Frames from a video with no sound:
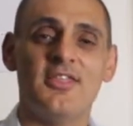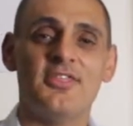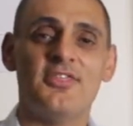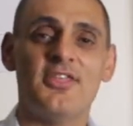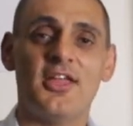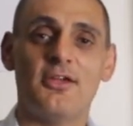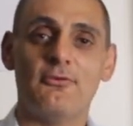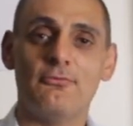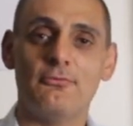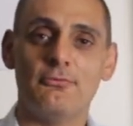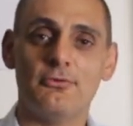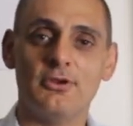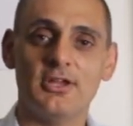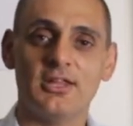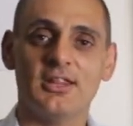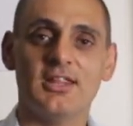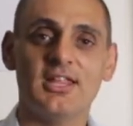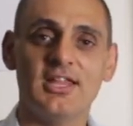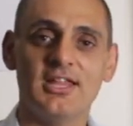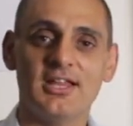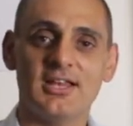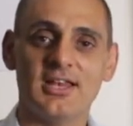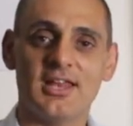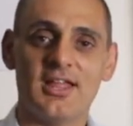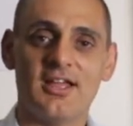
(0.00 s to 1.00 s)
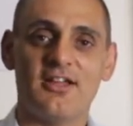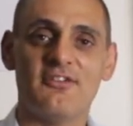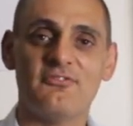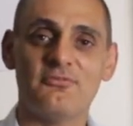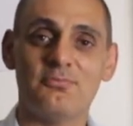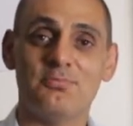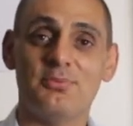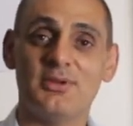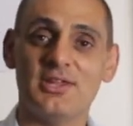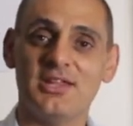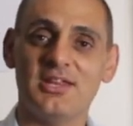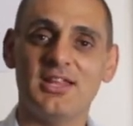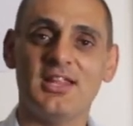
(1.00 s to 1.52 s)
They really
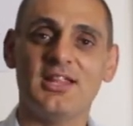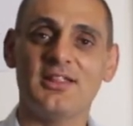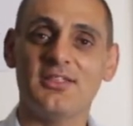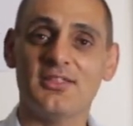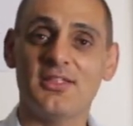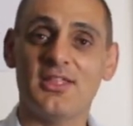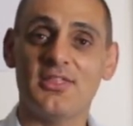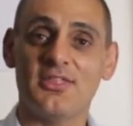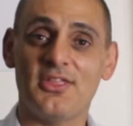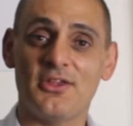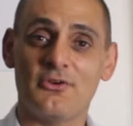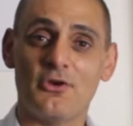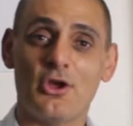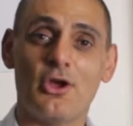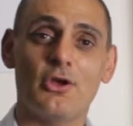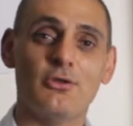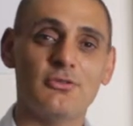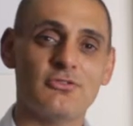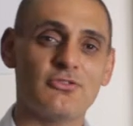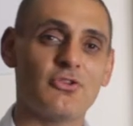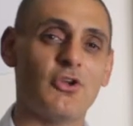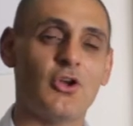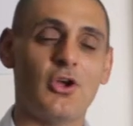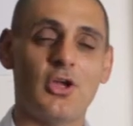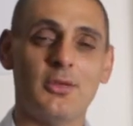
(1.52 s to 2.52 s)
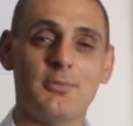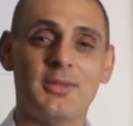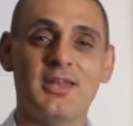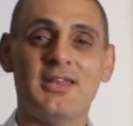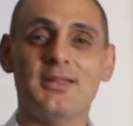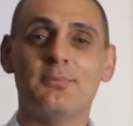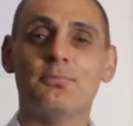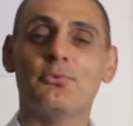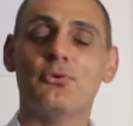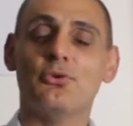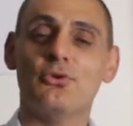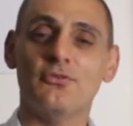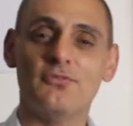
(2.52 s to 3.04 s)
love beating their own time and
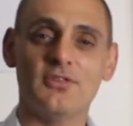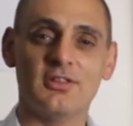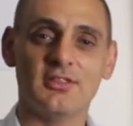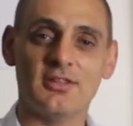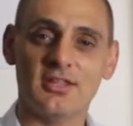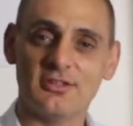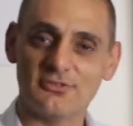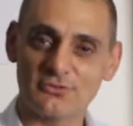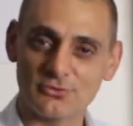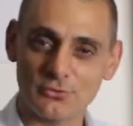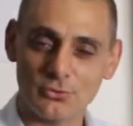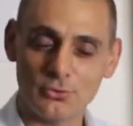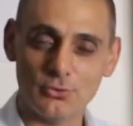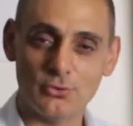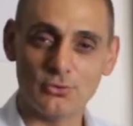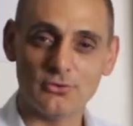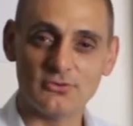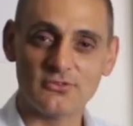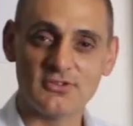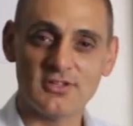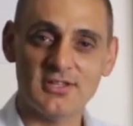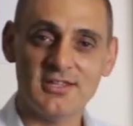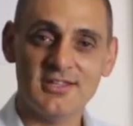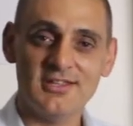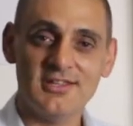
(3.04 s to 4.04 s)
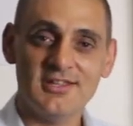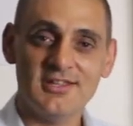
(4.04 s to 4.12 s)
improving their scores.